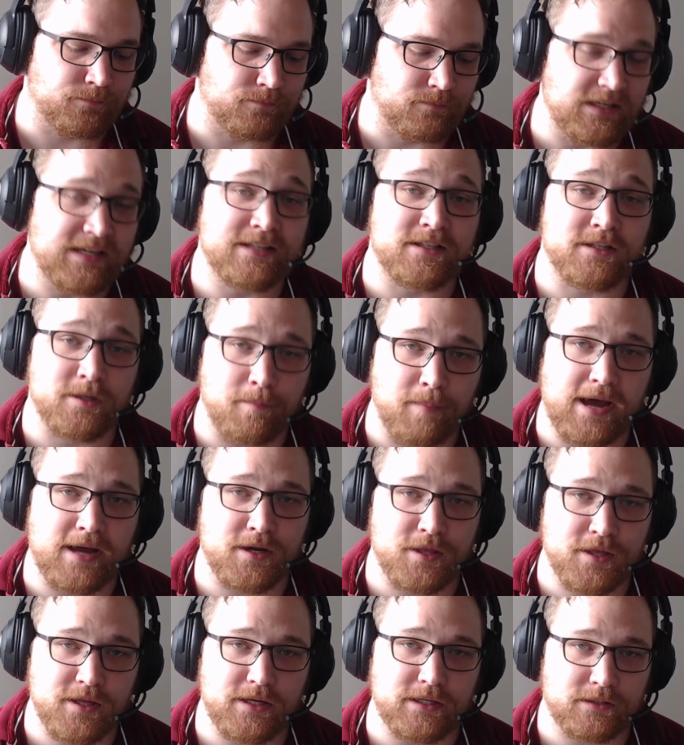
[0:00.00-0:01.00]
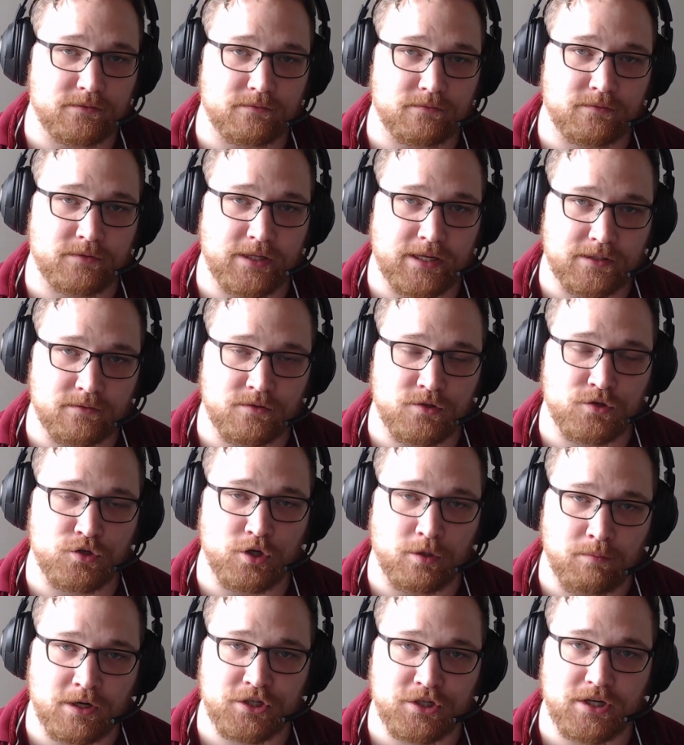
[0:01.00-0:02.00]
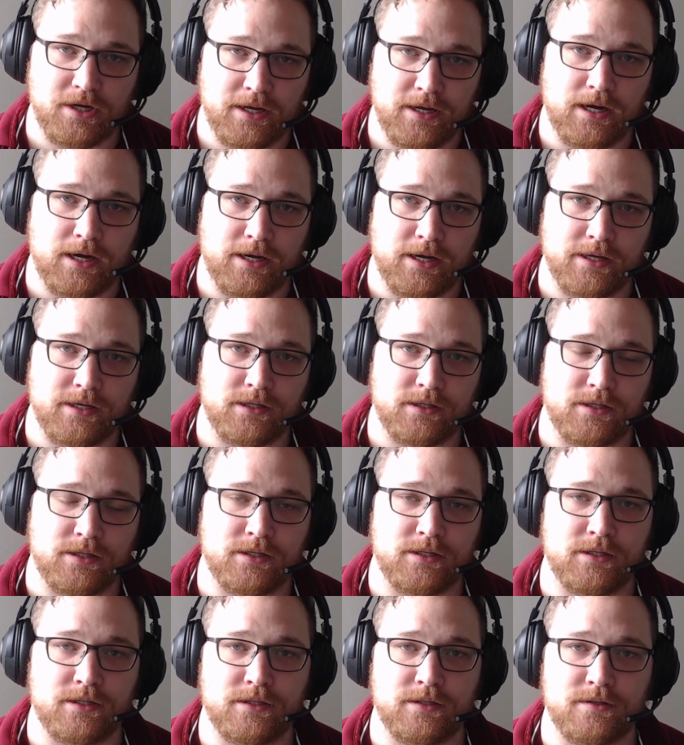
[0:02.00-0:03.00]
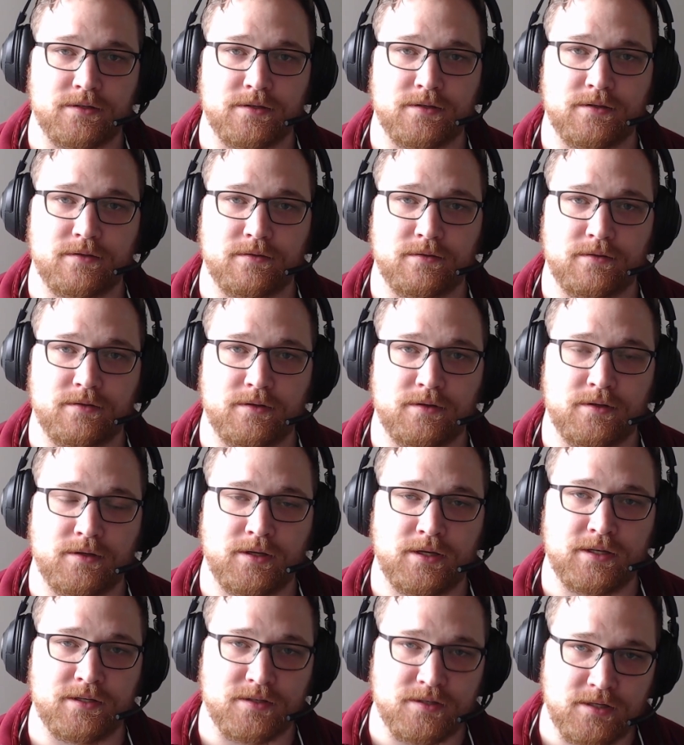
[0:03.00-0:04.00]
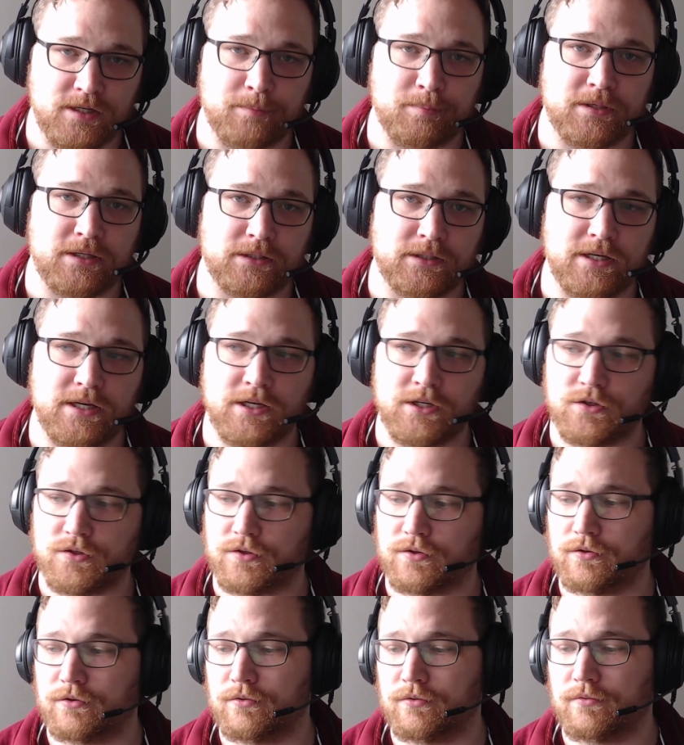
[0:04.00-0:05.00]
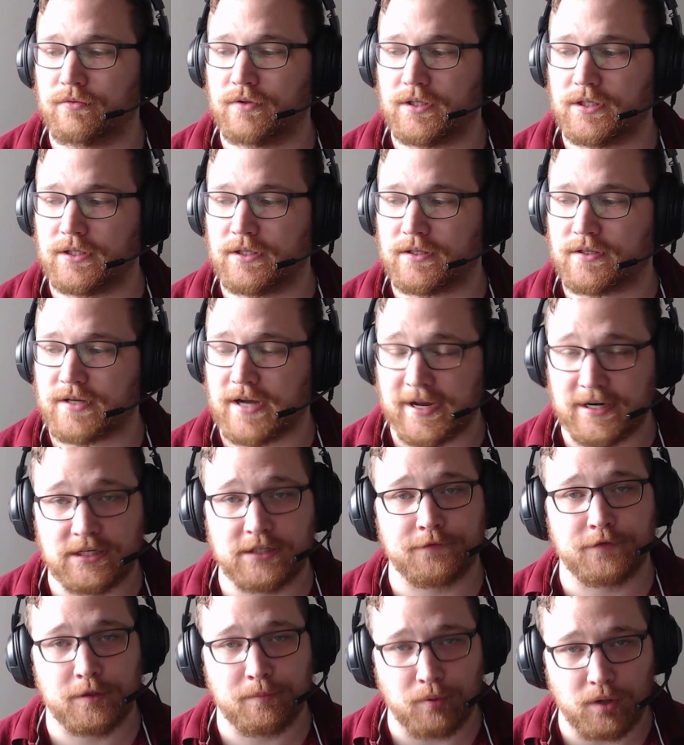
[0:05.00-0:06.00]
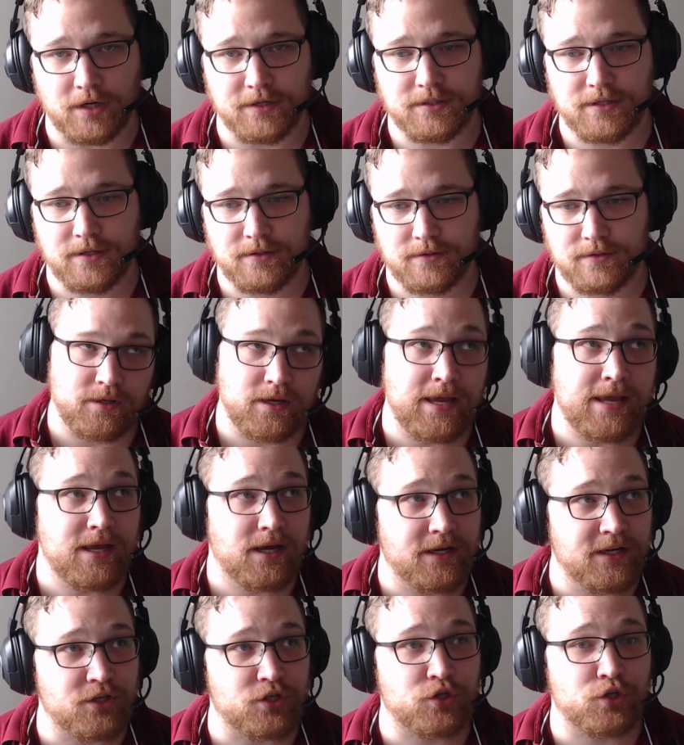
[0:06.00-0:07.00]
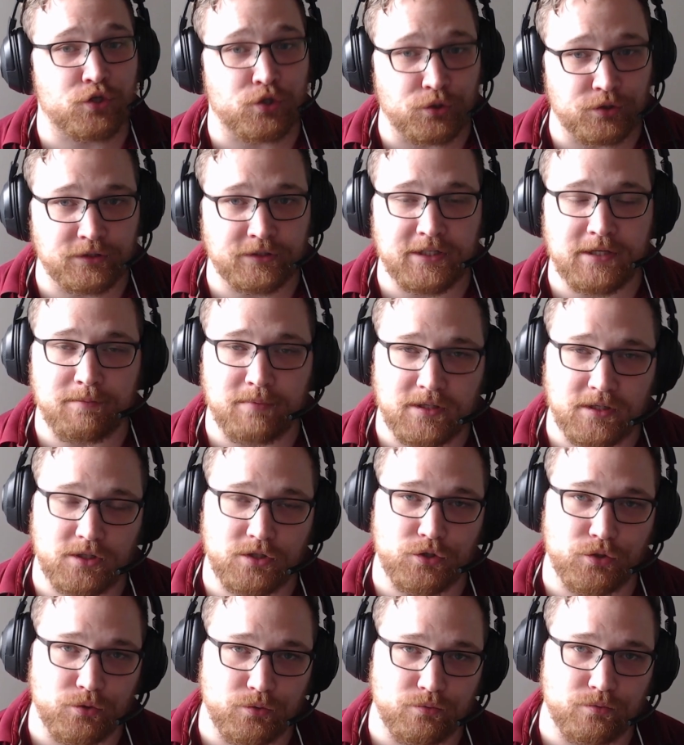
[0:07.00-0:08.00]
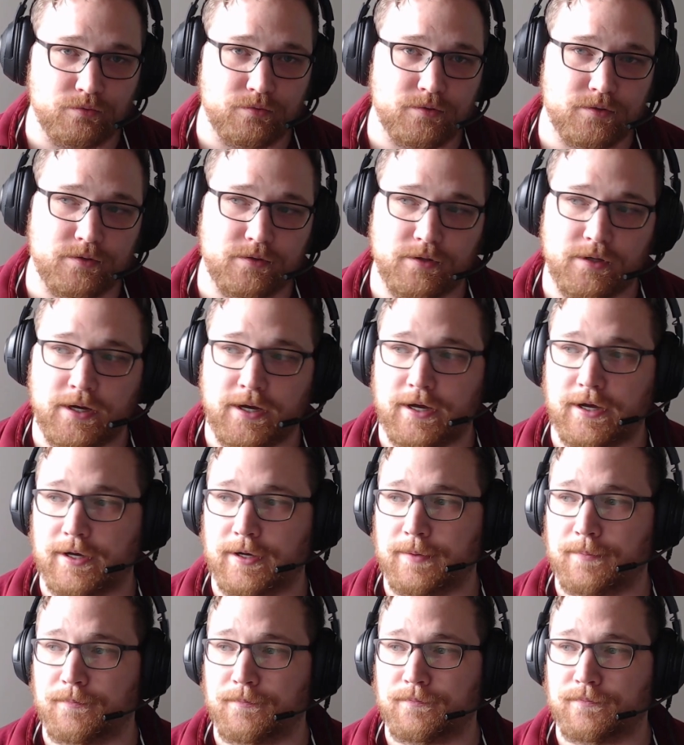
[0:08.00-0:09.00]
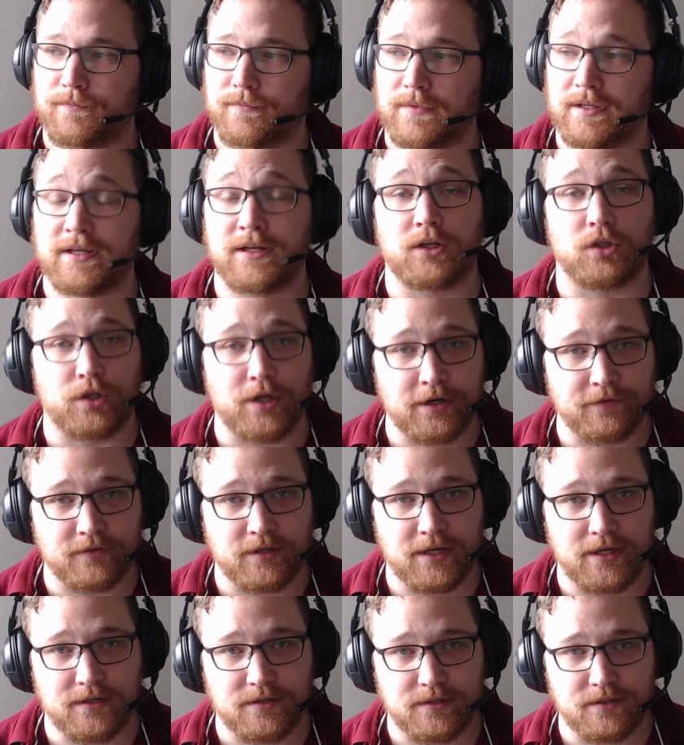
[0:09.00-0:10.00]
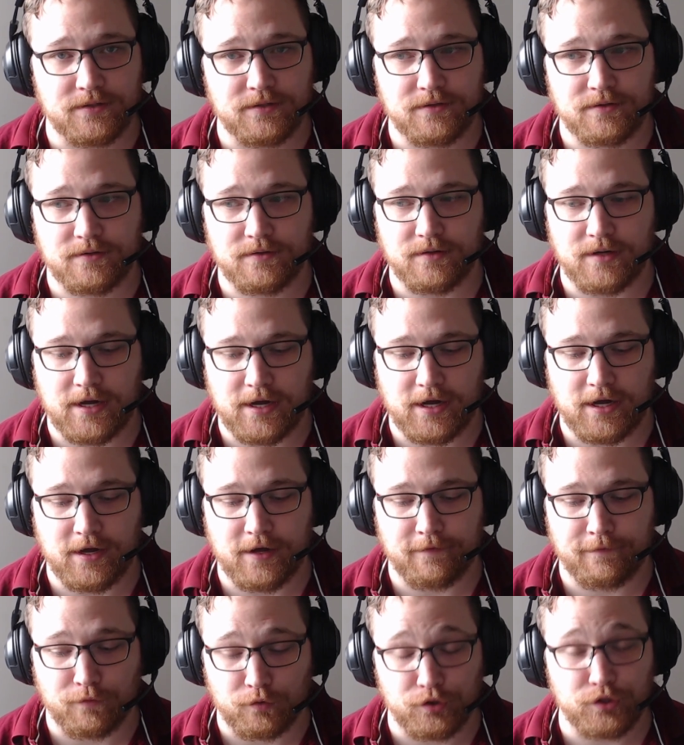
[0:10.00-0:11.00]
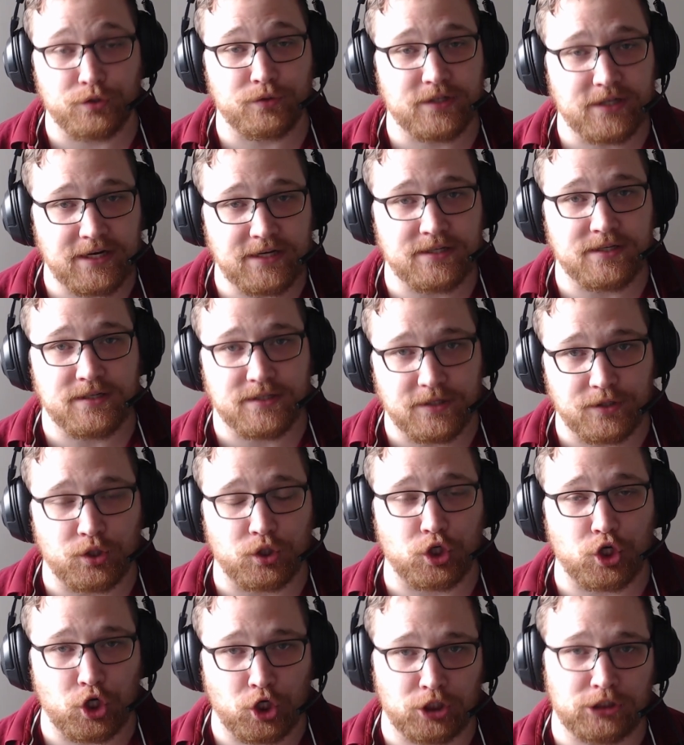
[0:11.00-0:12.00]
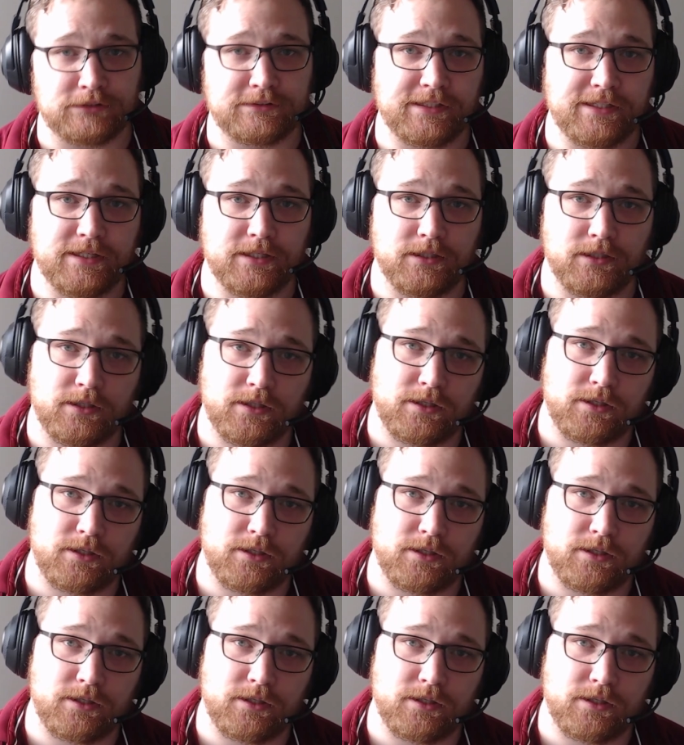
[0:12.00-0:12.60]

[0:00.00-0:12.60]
it's a bad thing that so much AI is seeping into the scientific process. AI is certainly being used in a lot of cases for use cases that are currently